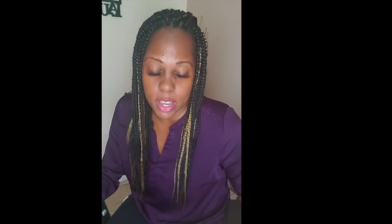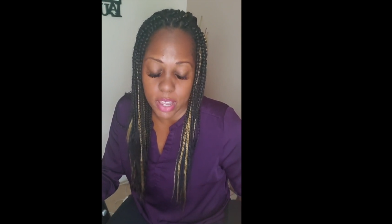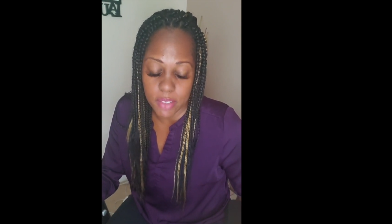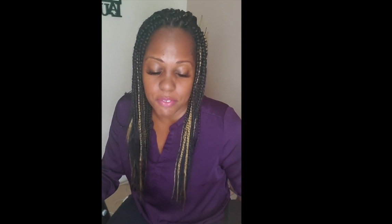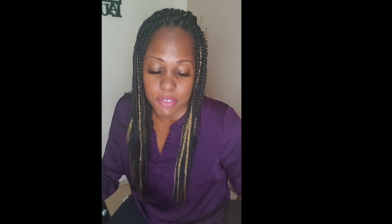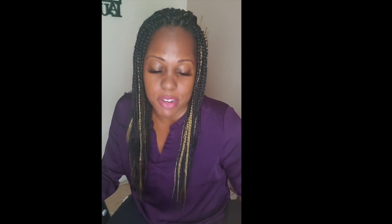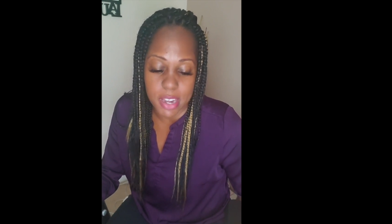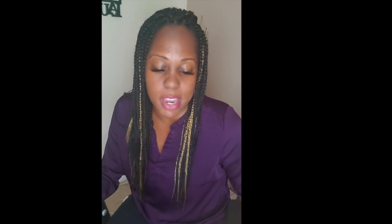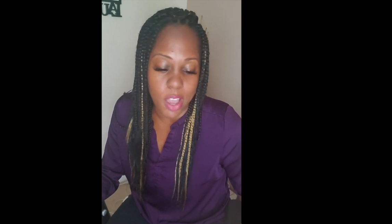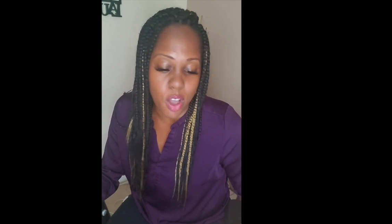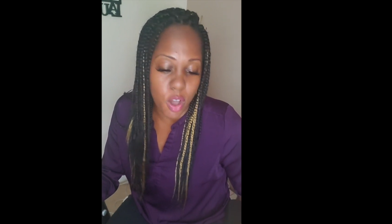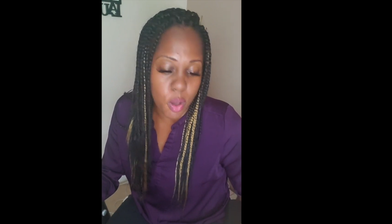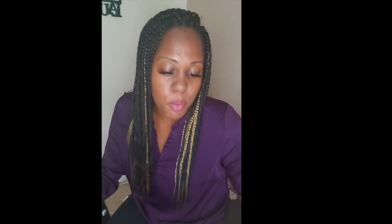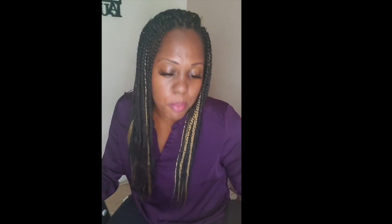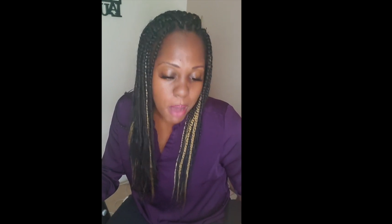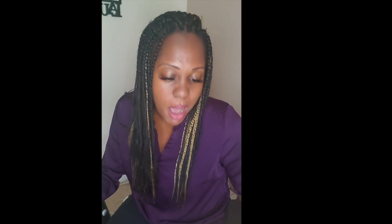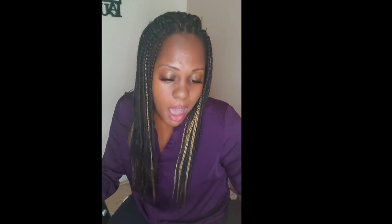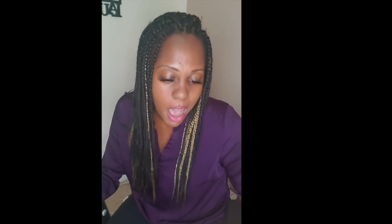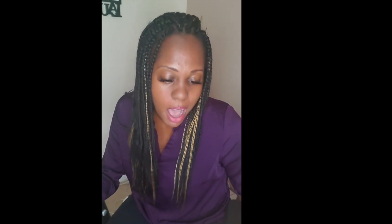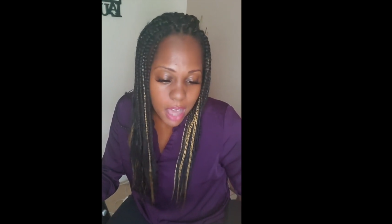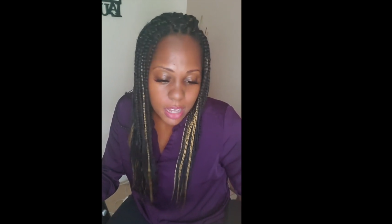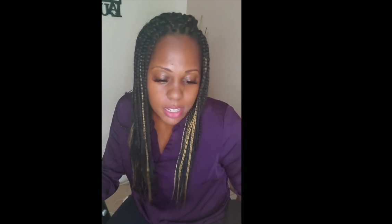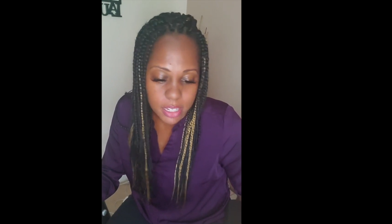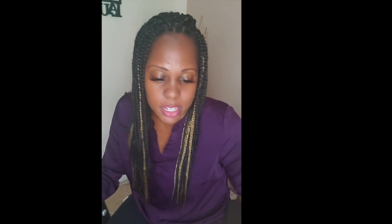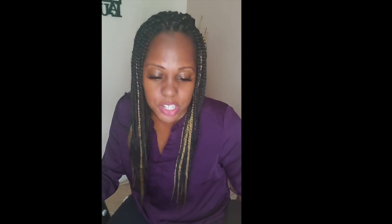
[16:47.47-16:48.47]
of nail
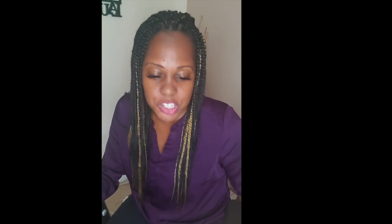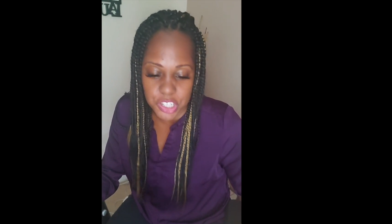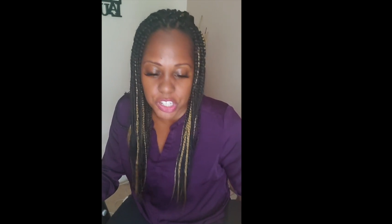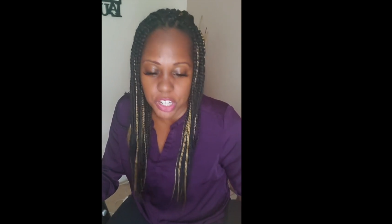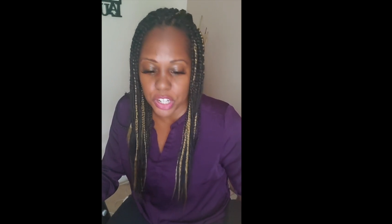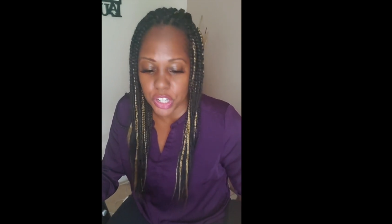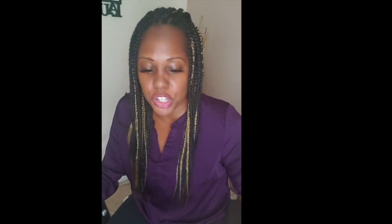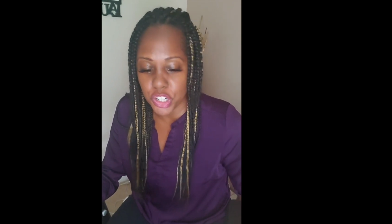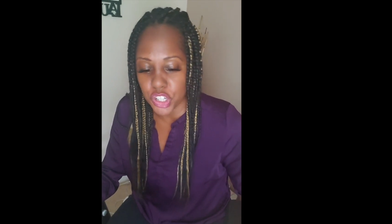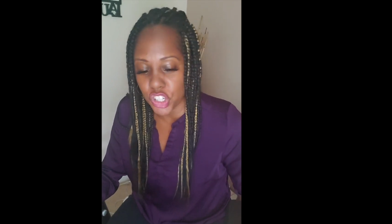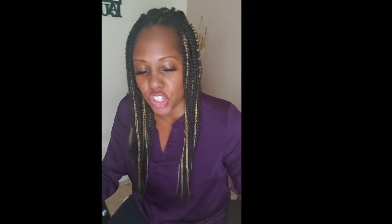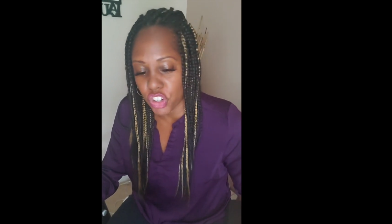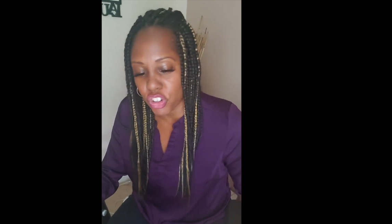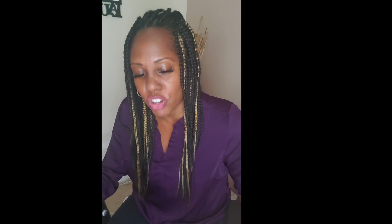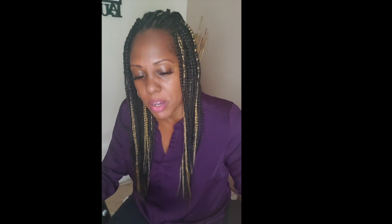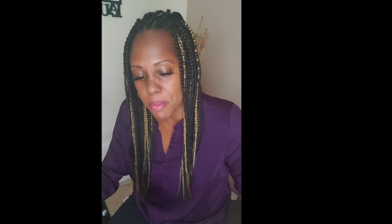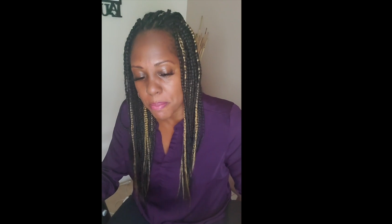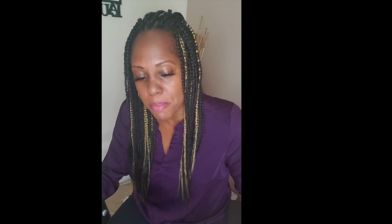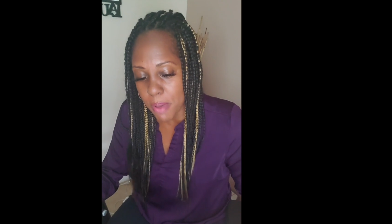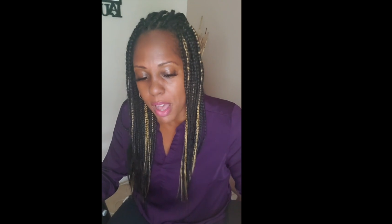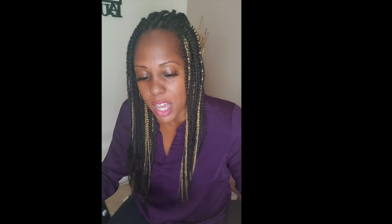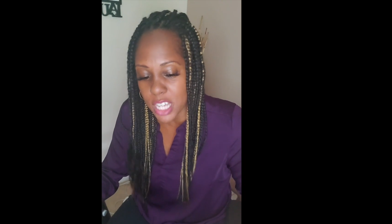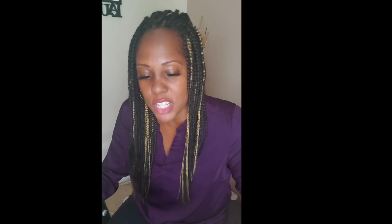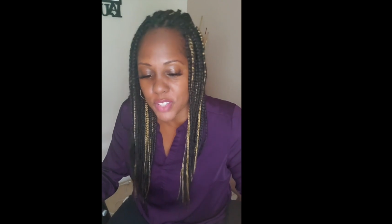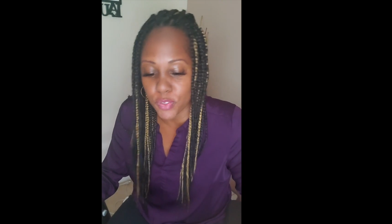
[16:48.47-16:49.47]
polish and a jewelry
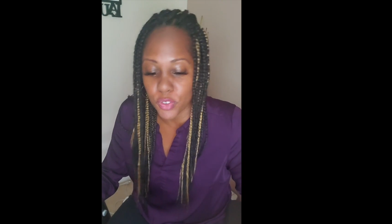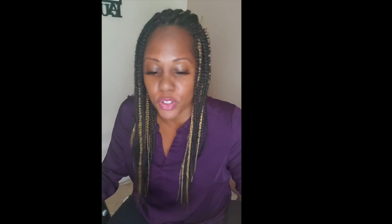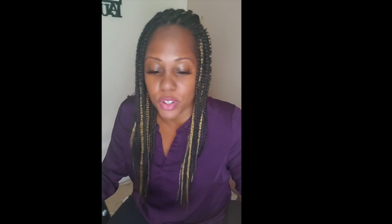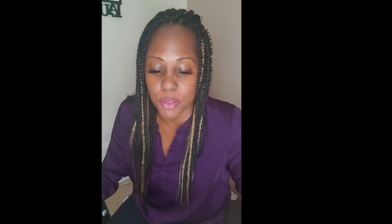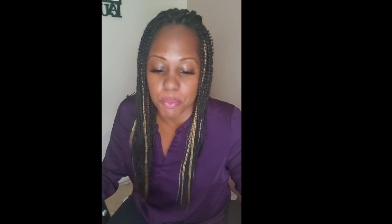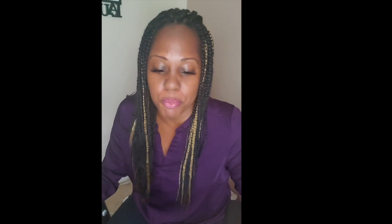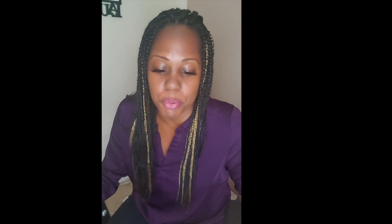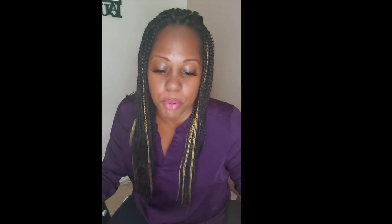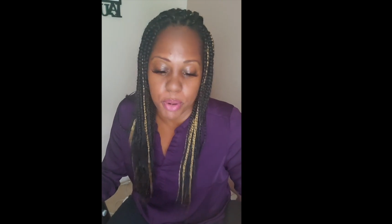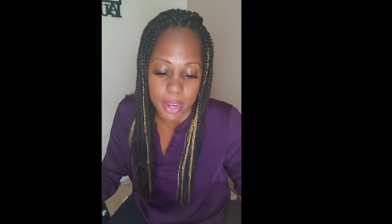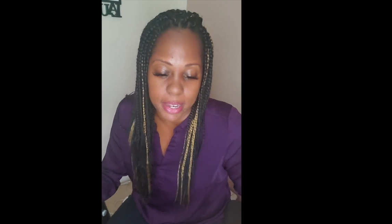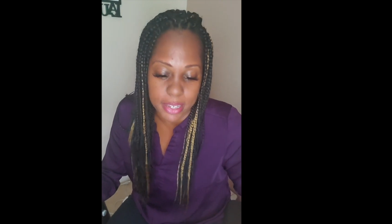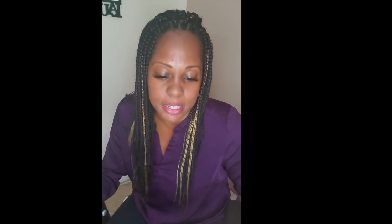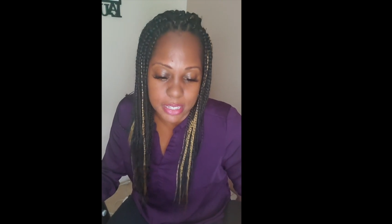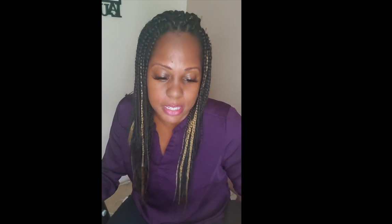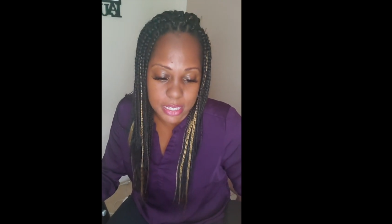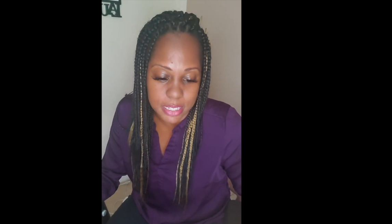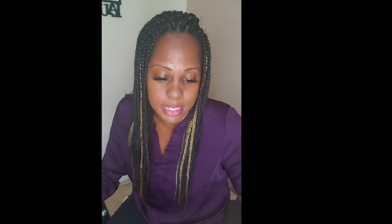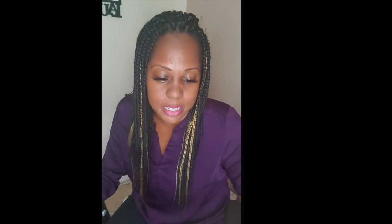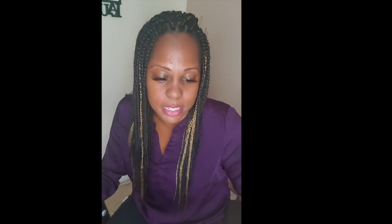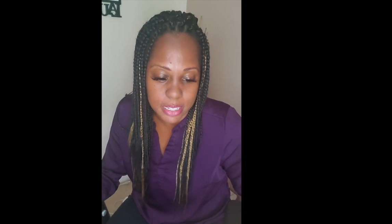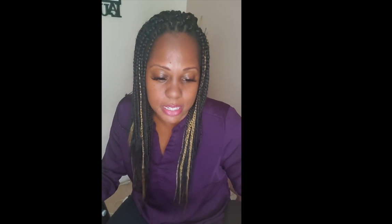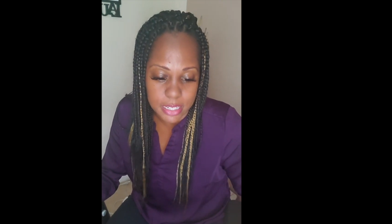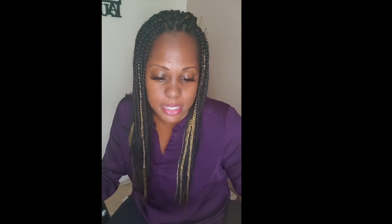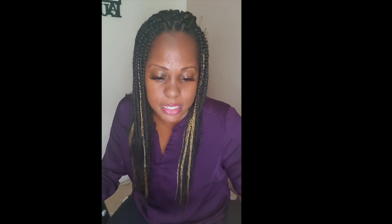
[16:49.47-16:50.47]
box full of
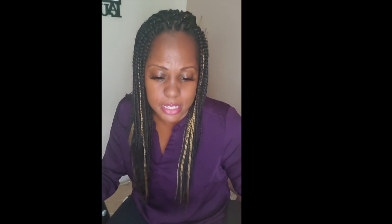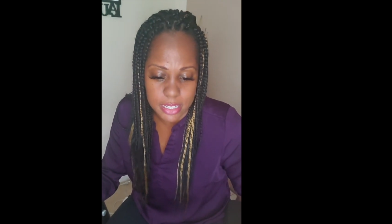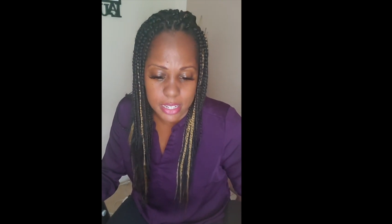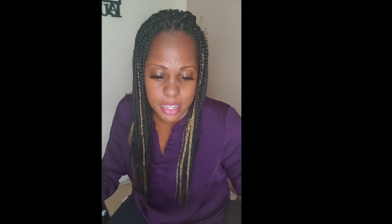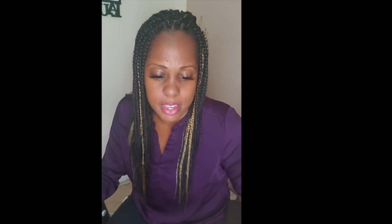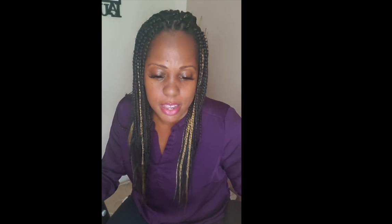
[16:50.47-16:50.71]
bracelets.